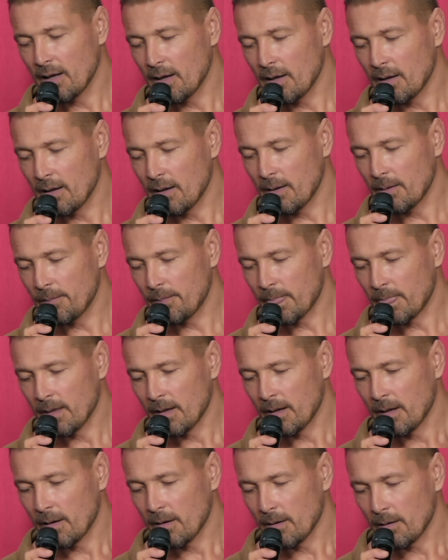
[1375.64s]
uh,
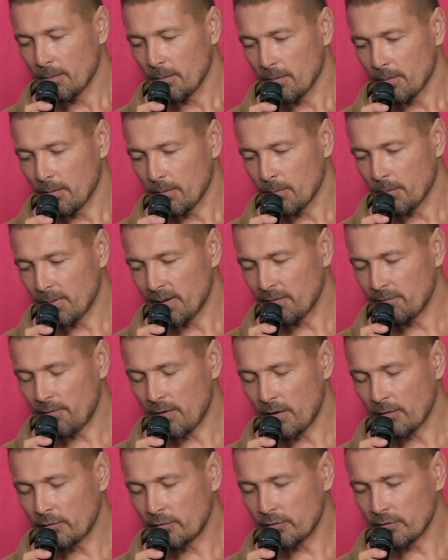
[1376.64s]
Ben
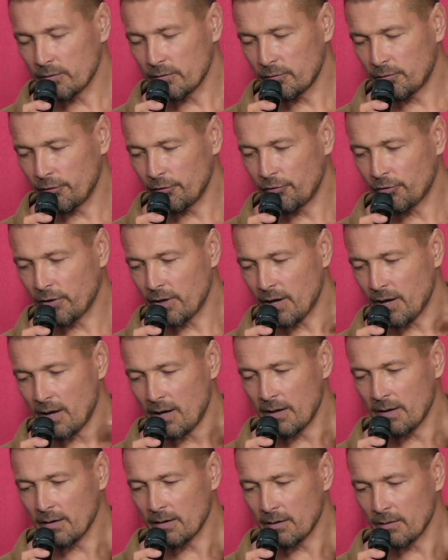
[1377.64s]
Foster
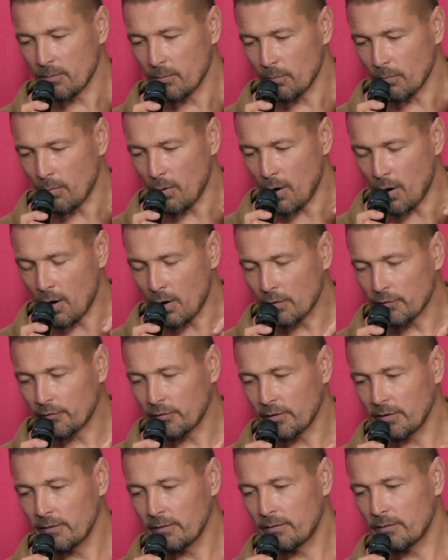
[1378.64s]
Žižka
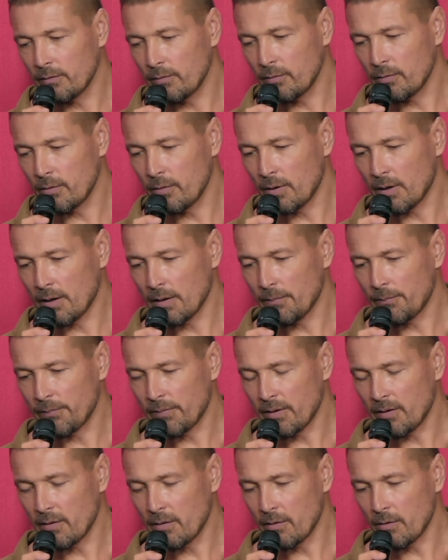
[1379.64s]
walks into a, um,
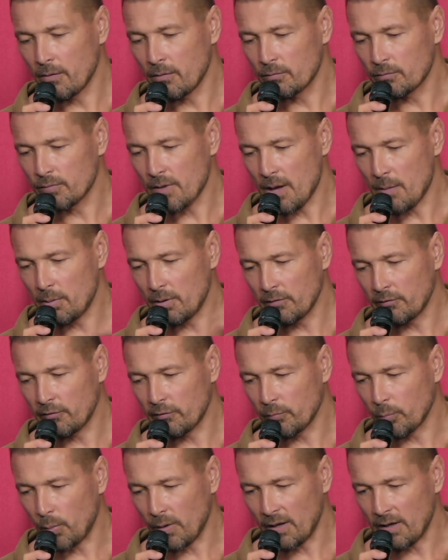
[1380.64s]
you know
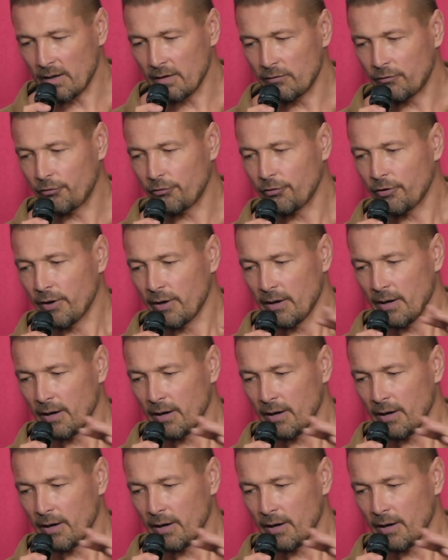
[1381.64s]
rebels village